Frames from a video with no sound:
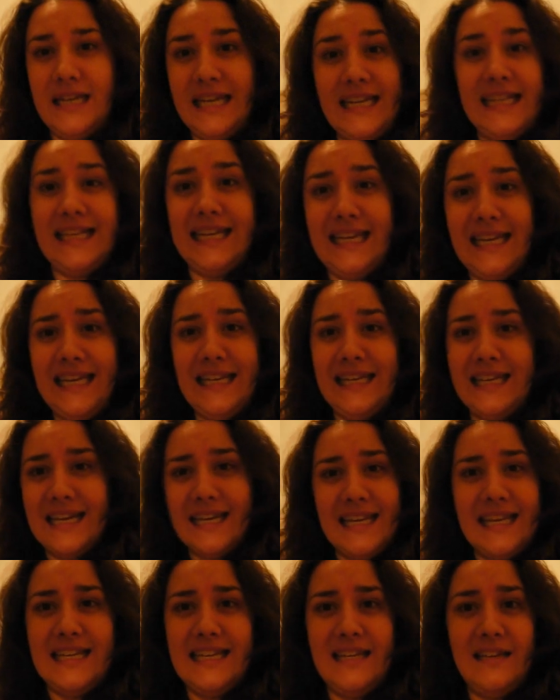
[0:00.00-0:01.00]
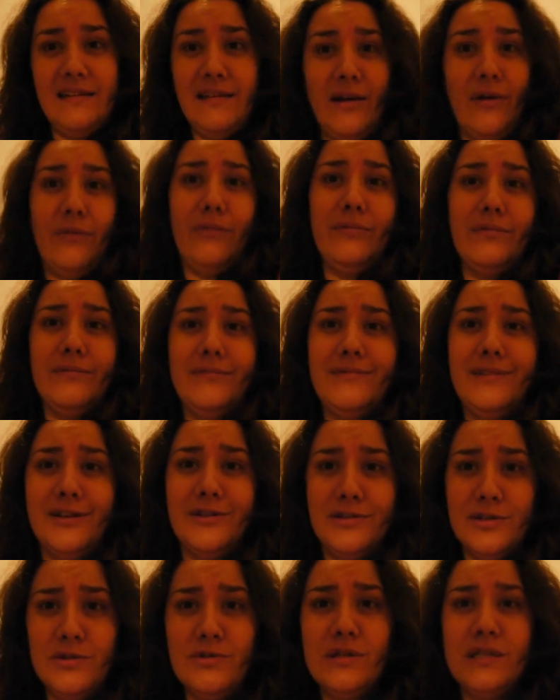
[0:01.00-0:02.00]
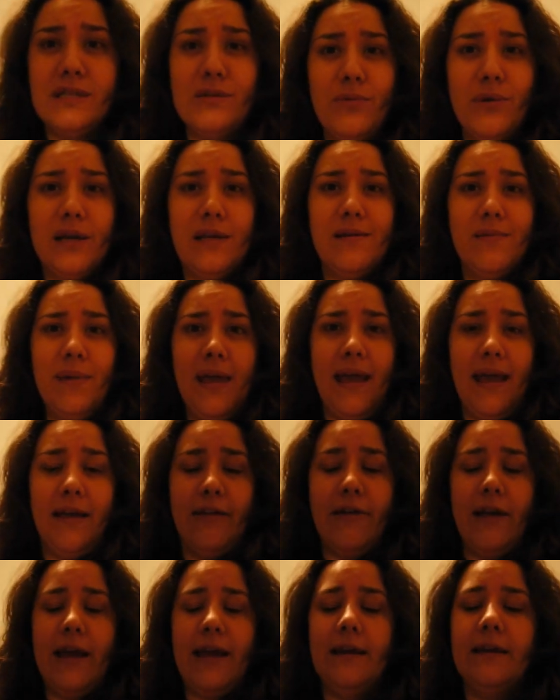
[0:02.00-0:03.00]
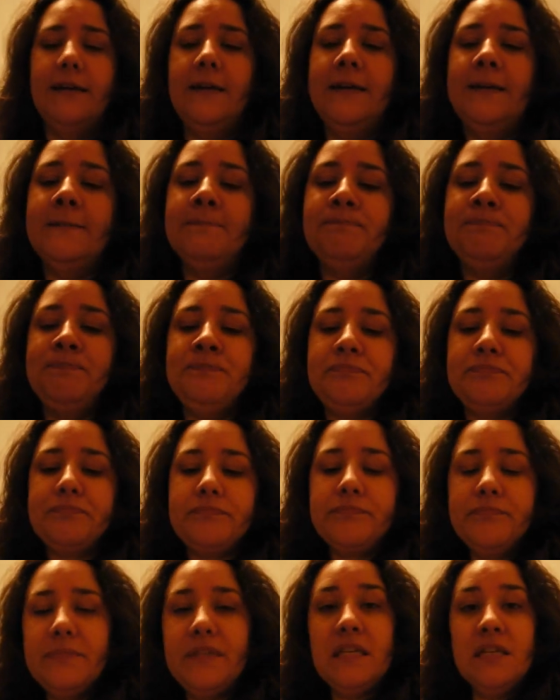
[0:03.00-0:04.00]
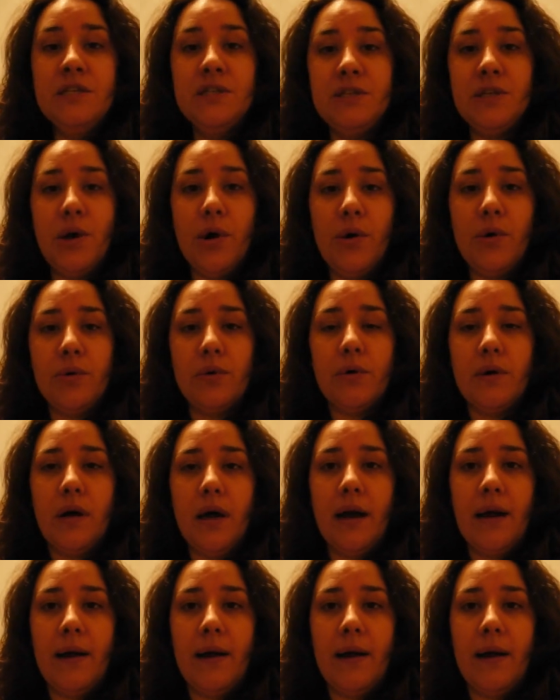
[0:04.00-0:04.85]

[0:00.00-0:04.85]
need to eat, you're used to what you make, right? So